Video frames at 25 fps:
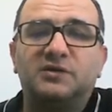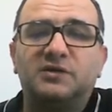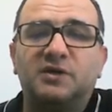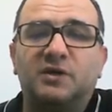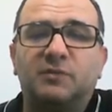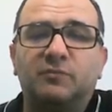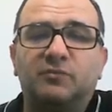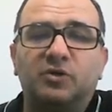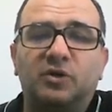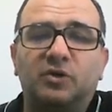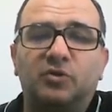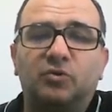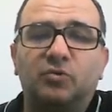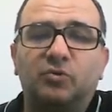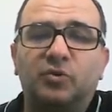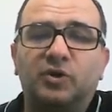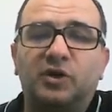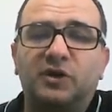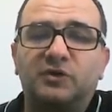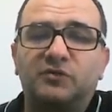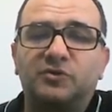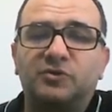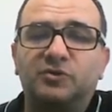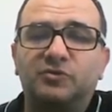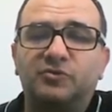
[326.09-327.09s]
something to
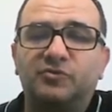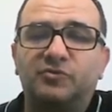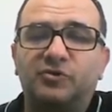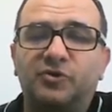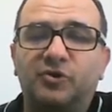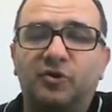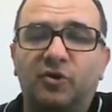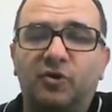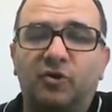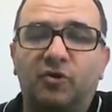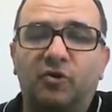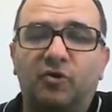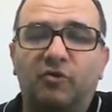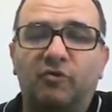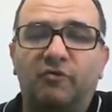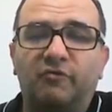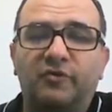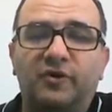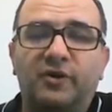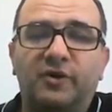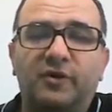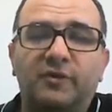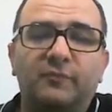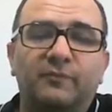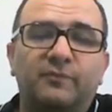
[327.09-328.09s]
get control
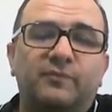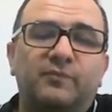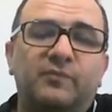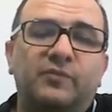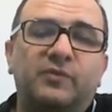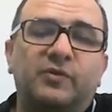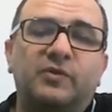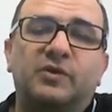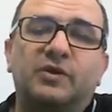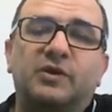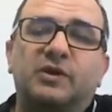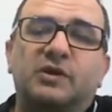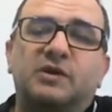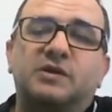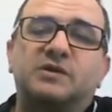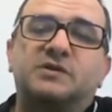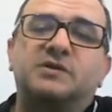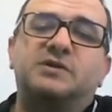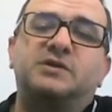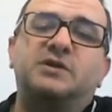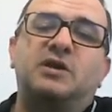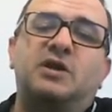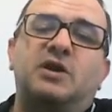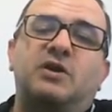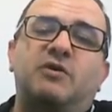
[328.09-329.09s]
over the
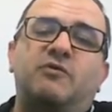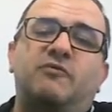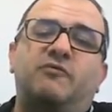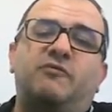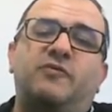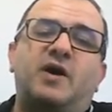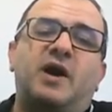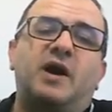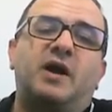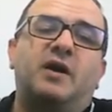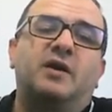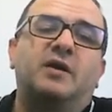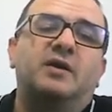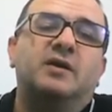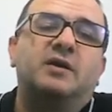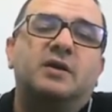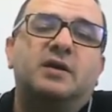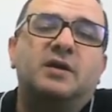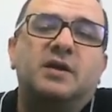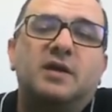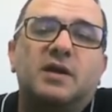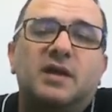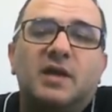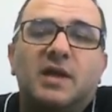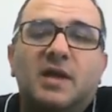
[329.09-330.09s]
c file.
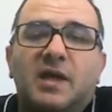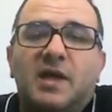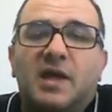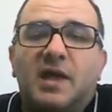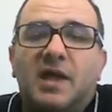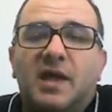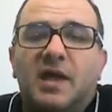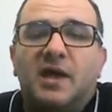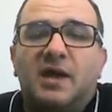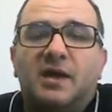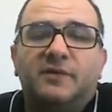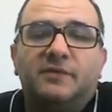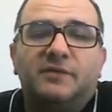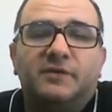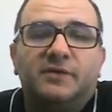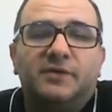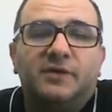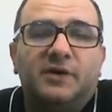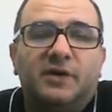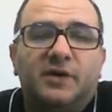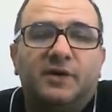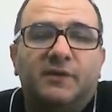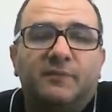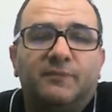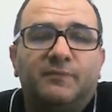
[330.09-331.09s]
And
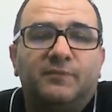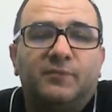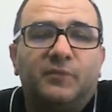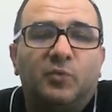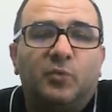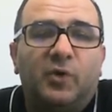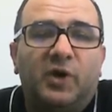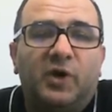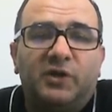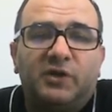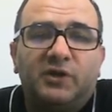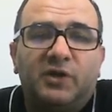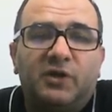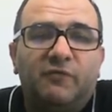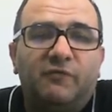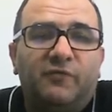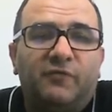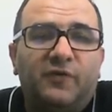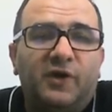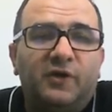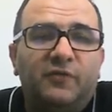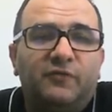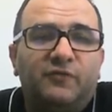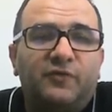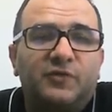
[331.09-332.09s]
white can
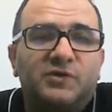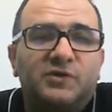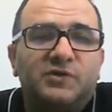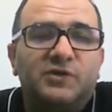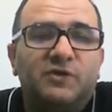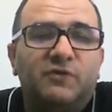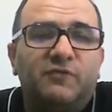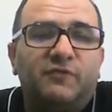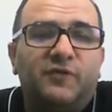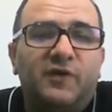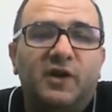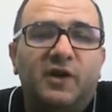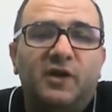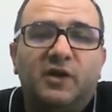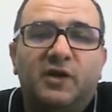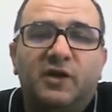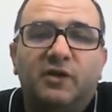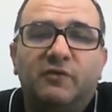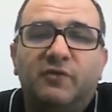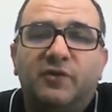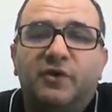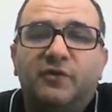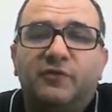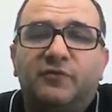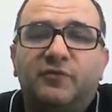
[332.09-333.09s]
fight for c file
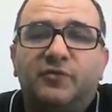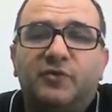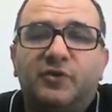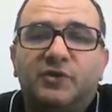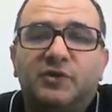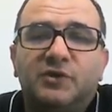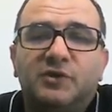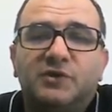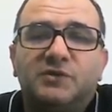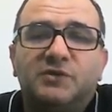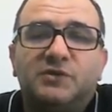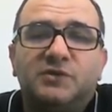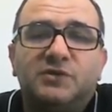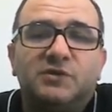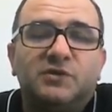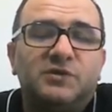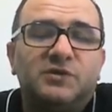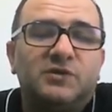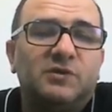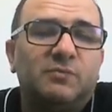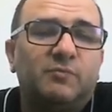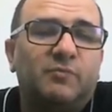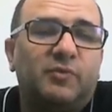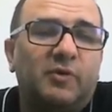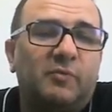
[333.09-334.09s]
even after this
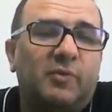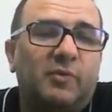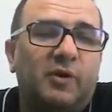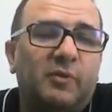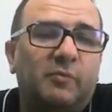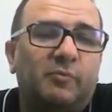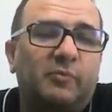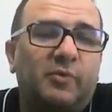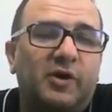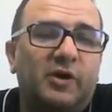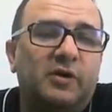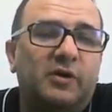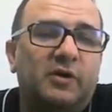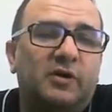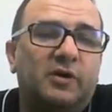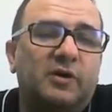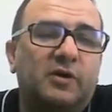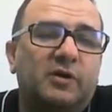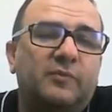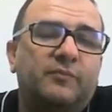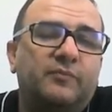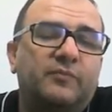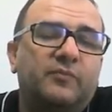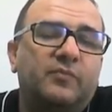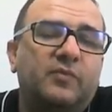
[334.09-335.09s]
simply by playing
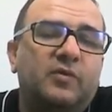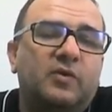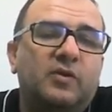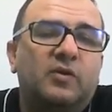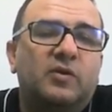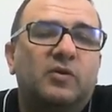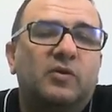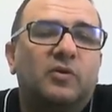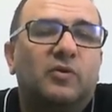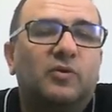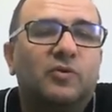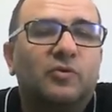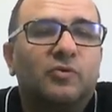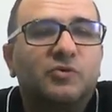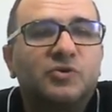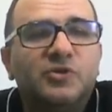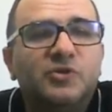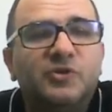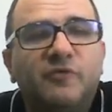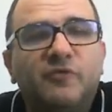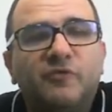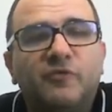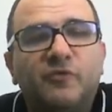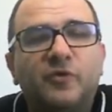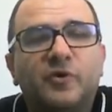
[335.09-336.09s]
rook
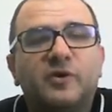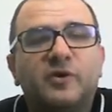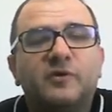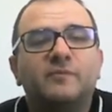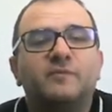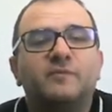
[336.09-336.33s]
c4.